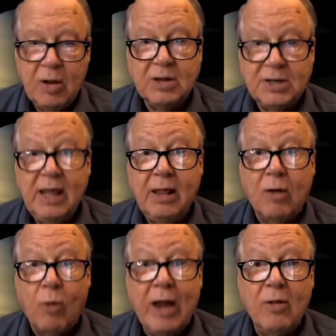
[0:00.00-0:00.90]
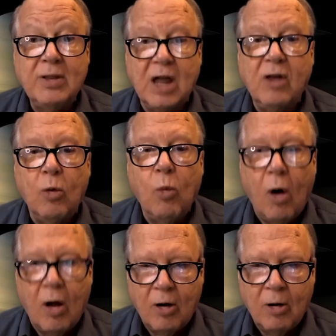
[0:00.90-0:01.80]
you can see the crater that's
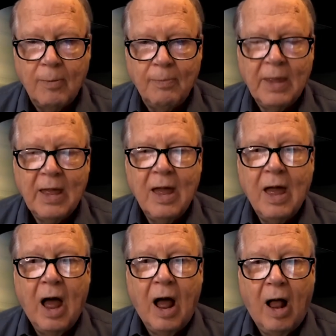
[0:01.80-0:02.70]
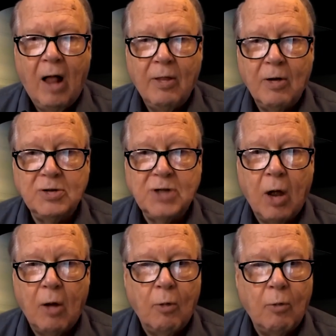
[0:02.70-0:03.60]
underwater. There's
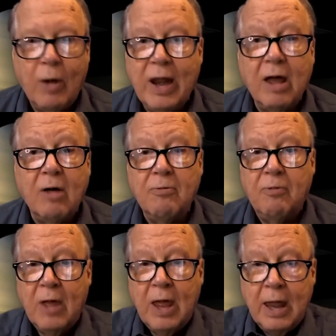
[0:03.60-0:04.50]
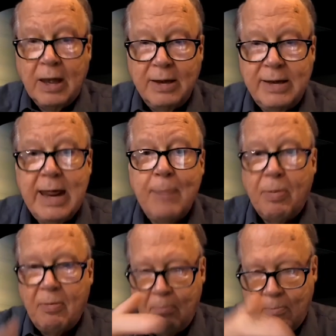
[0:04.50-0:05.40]
a ring of
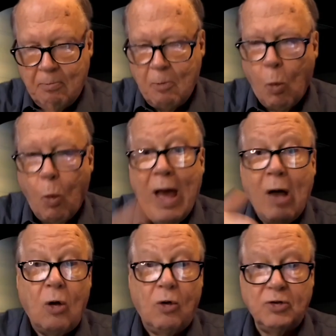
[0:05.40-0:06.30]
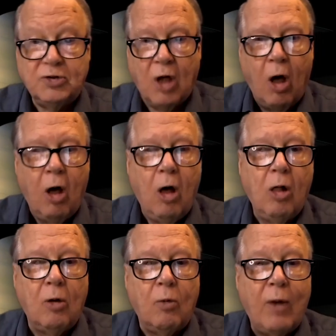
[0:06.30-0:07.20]
deep wells
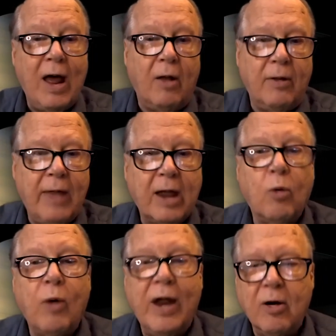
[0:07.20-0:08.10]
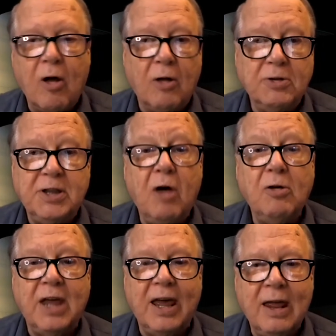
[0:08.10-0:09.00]
all around that crater called
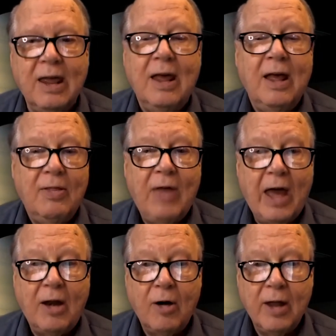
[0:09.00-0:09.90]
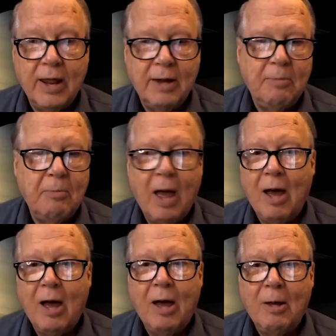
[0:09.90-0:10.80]
cenote that are in
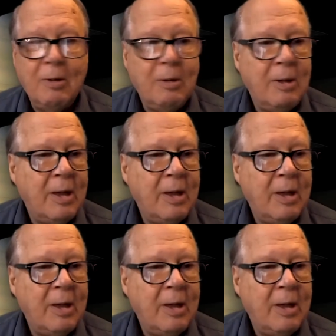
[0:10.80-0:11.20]
the